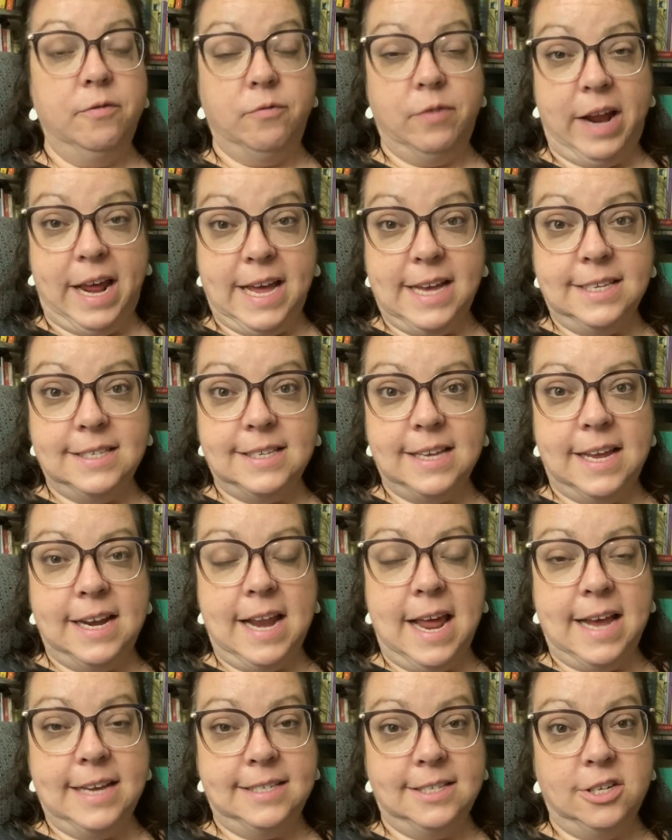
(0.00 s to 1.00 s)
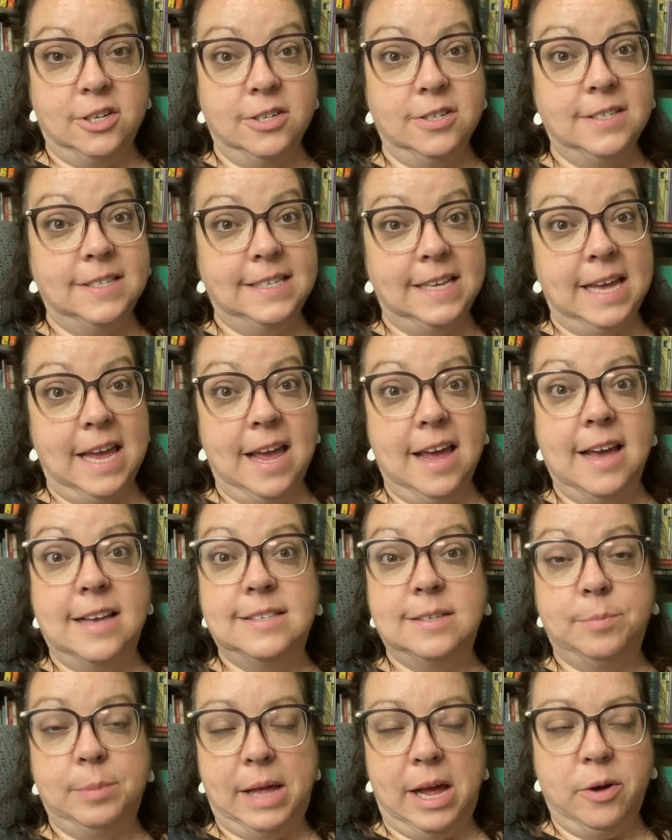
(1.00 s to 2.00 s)
race and Esther singing
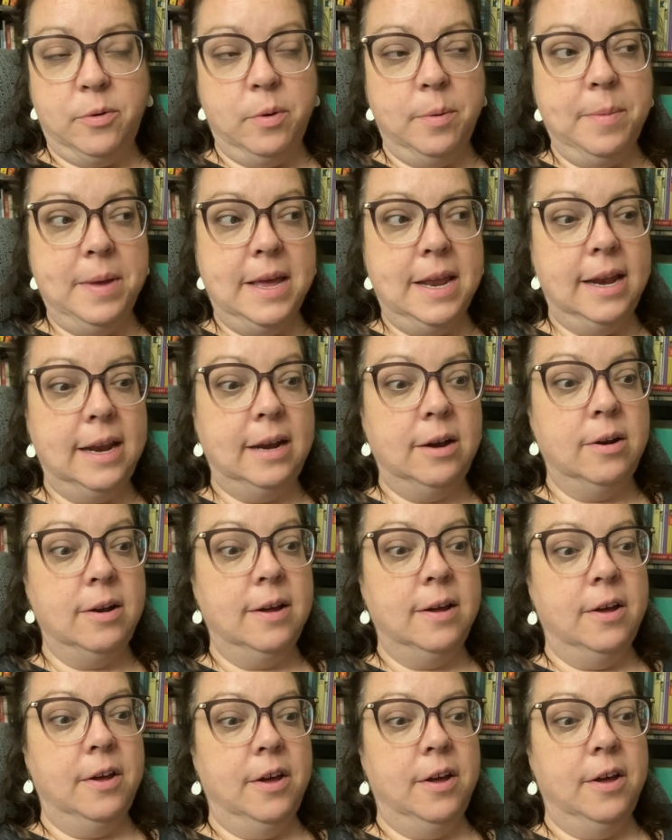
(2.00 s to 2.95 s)
as a black woman